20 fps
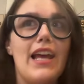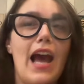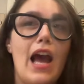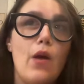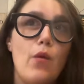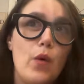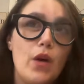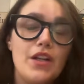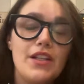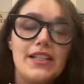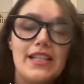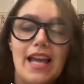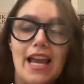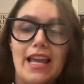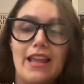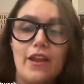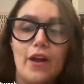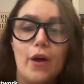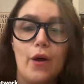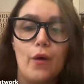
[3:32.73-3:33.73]
I will
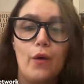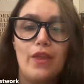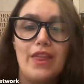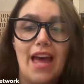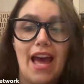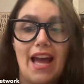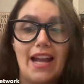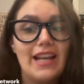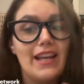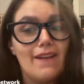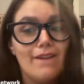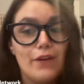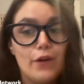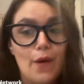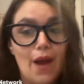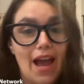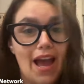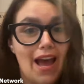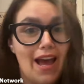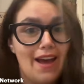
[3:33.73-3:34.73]
say, though, that if you
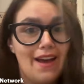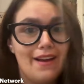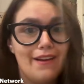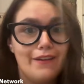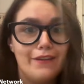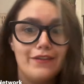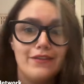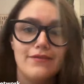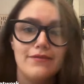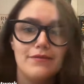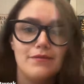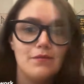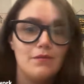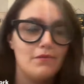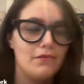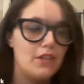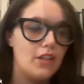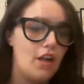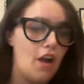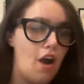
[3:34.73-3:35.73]
have
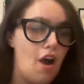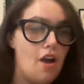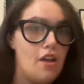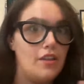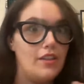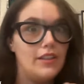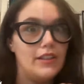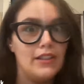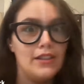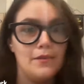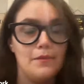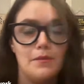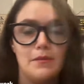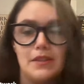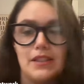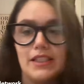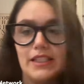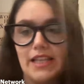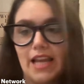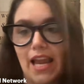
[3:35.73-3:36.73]

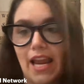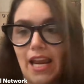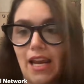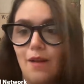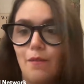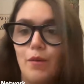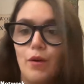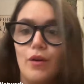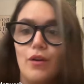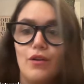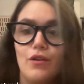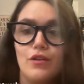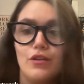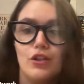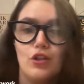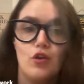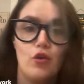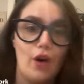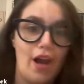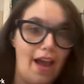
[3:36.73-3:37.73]
columns,
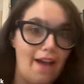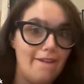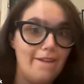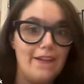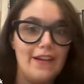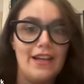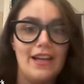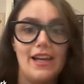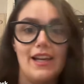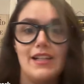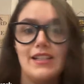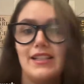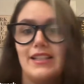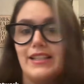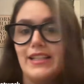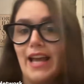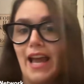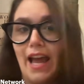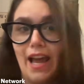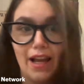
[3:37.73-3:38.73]
tables, graphics,
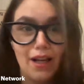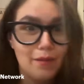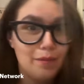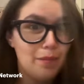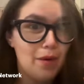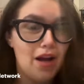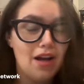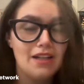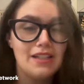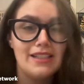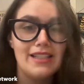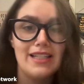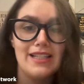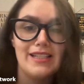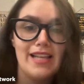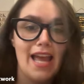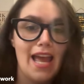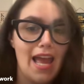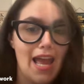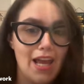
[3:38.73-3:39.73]
text
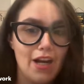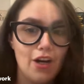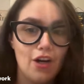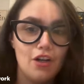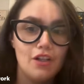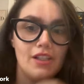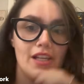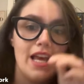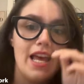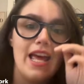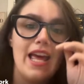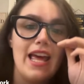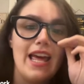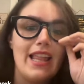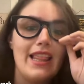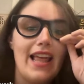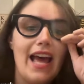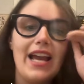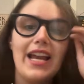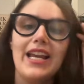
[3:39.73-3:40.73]
boxes, headers,
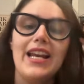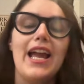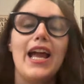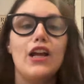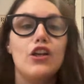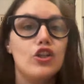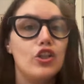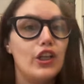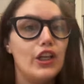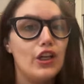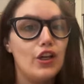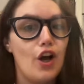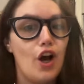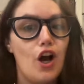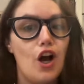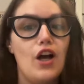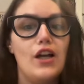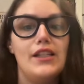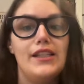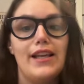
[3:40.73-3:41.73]
that can actually
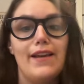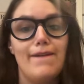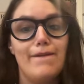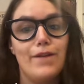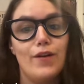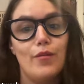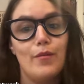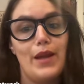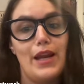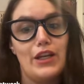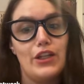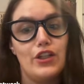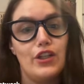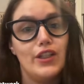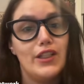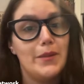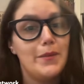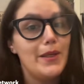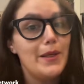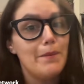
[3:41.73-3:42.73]
cause
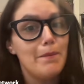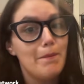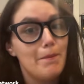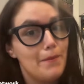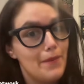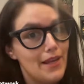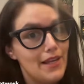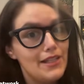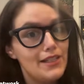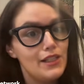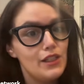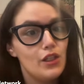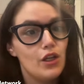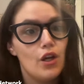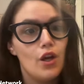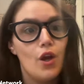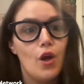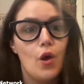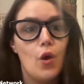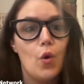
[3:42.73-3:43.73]
information to be missed
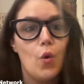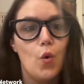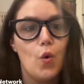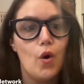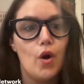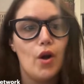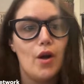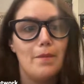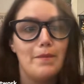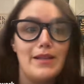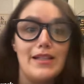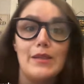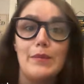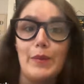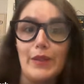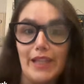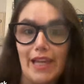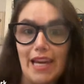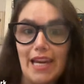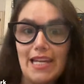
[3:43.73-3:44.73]
or
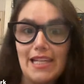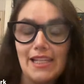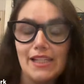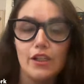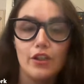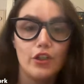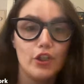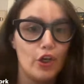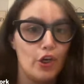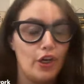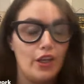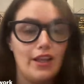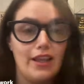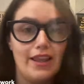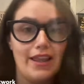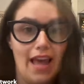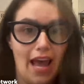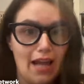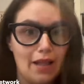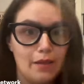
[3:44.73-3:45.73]
misplaced
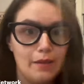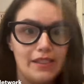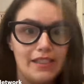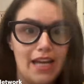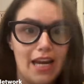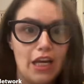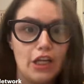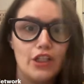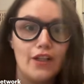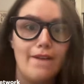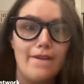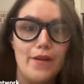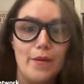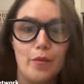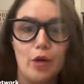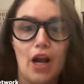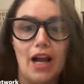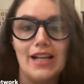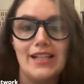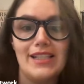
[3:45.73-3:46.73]
during that stage of the
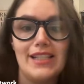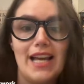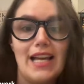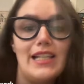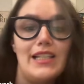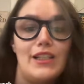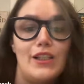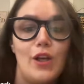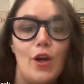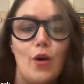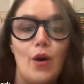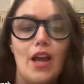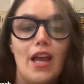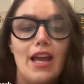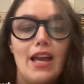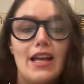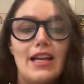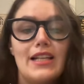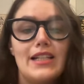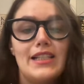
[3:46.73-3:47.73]
process. So
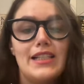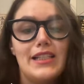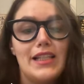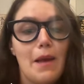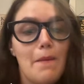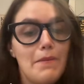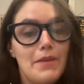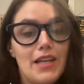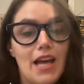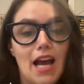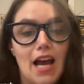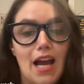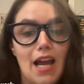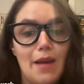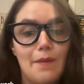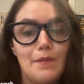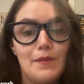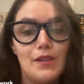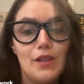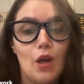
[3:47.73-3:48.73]

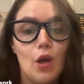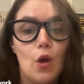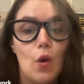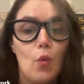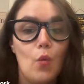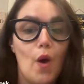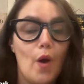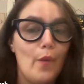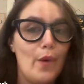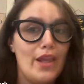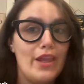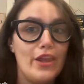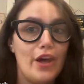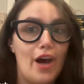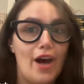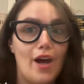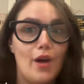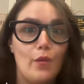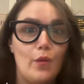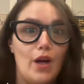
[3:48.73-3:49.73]
sometimes what we
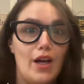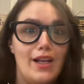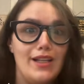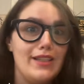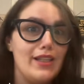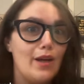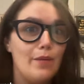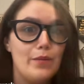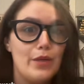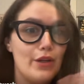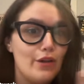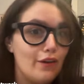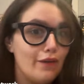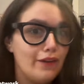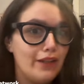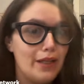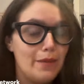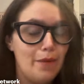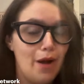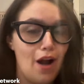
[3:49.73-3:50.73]
thought was a
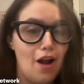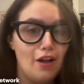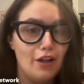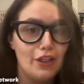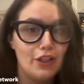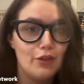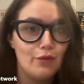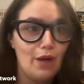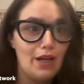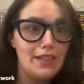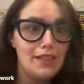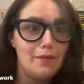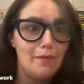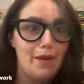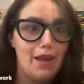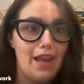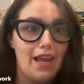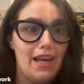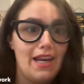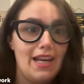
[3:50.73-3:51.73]
beautifully polished
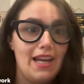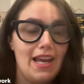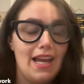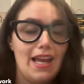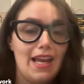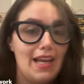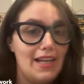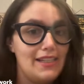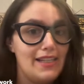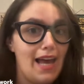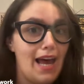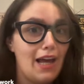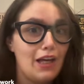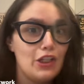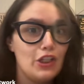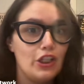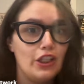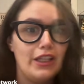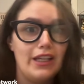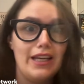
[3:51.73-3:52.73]
resume is
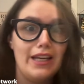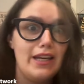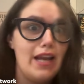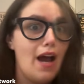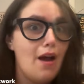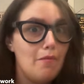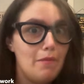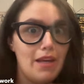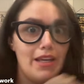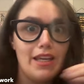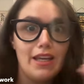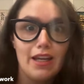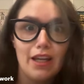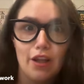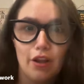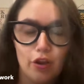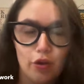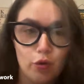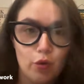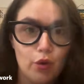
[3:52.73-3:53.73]
actually not making
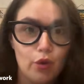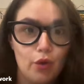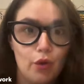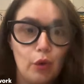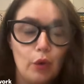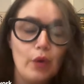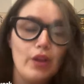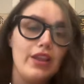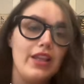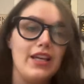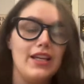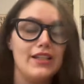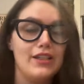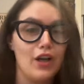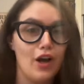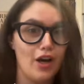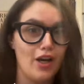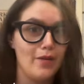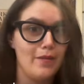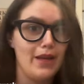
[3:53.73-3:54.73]
it through this
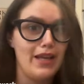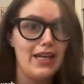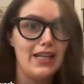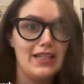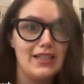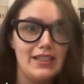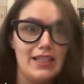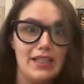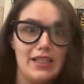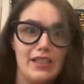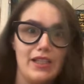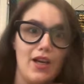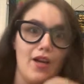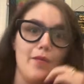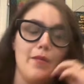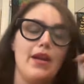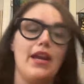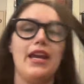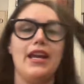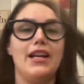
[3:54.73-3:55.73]
automated
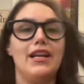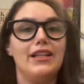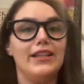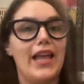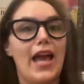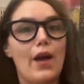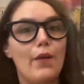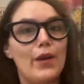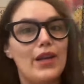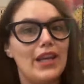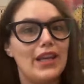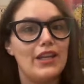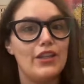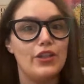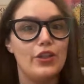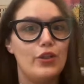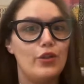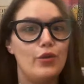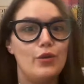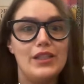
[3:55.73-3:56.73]
system and allowing it
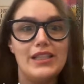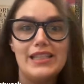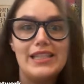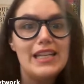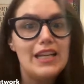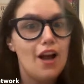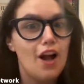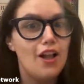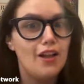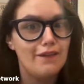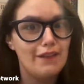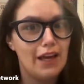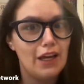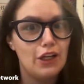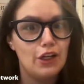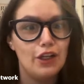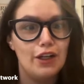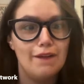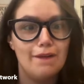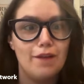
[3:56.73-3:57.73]
to see all of
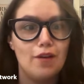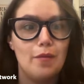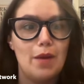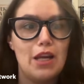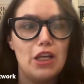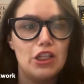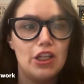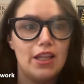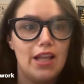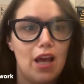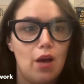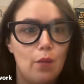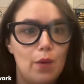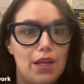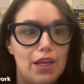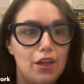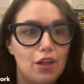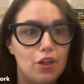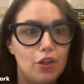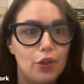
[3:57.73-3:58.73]
that good information that
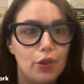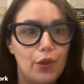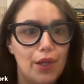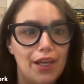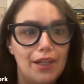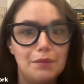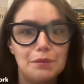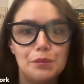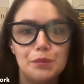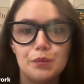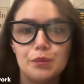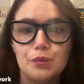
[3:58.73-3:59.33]
we included.